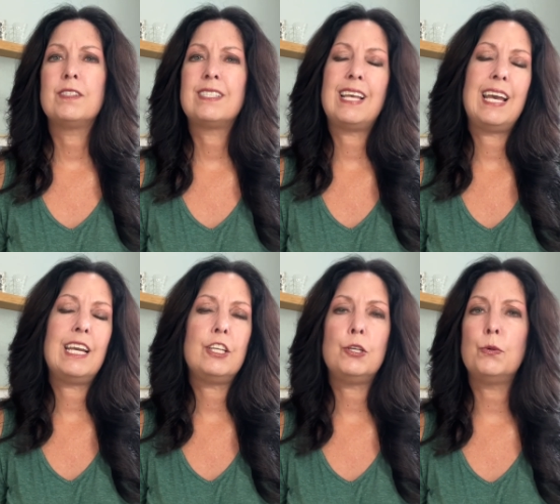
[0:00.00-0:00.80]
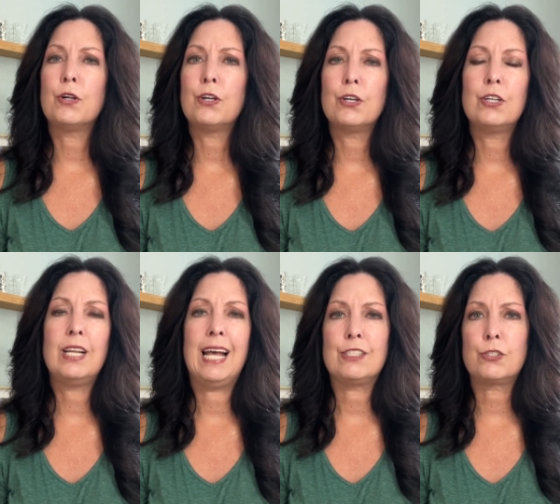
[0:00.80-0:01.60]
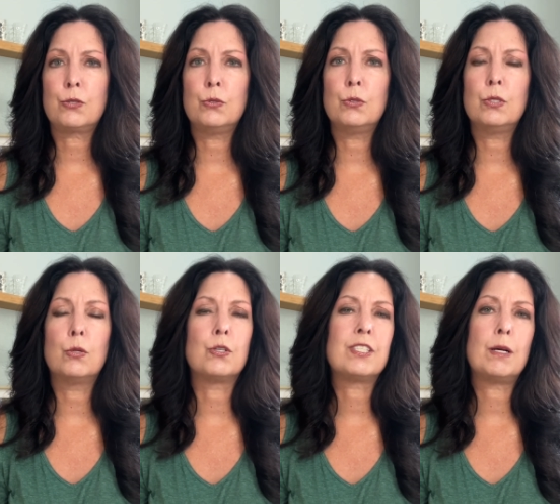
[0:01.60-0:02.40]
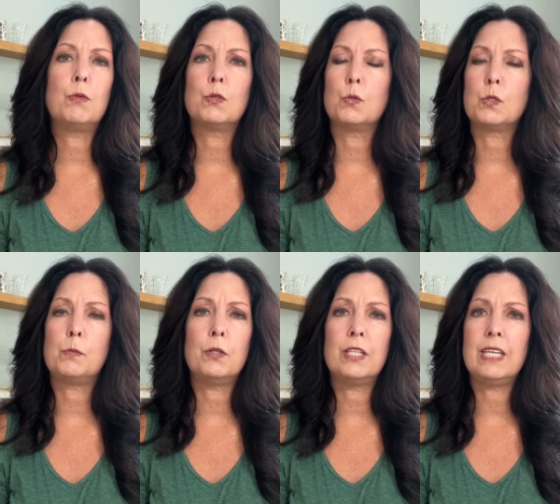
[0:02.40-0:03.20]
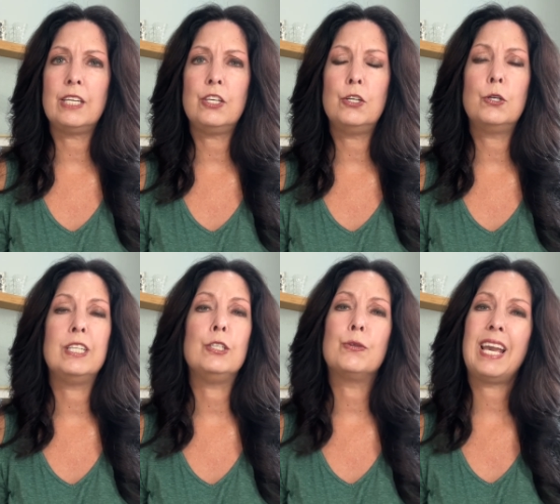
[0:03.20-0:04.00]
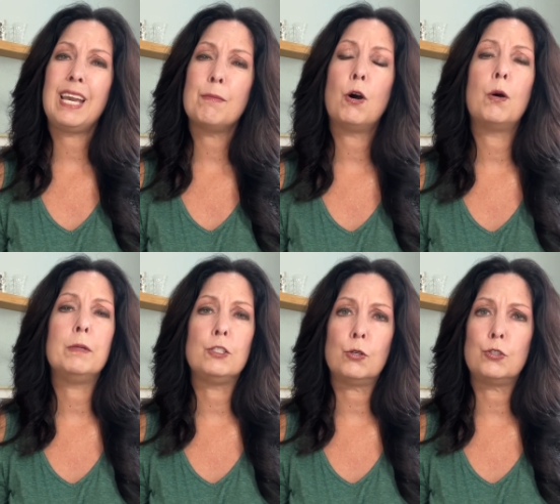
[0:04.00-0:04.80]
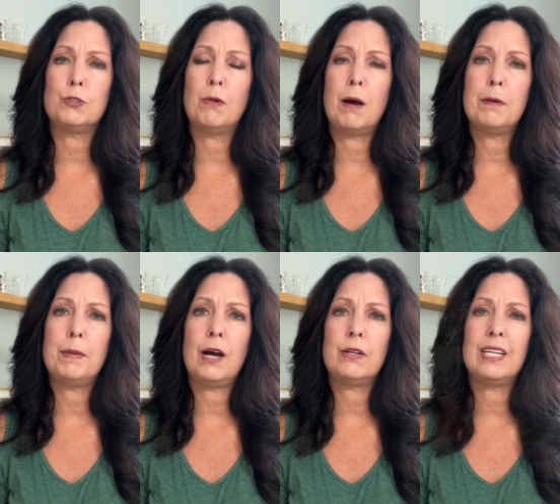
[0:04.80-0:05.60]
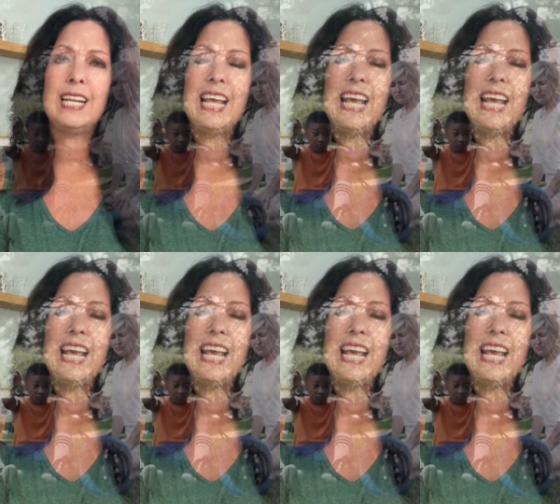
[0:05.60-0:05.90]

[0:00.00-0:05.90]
Say you were hurt at school or someone was bullying you and you came home and told your mom about it.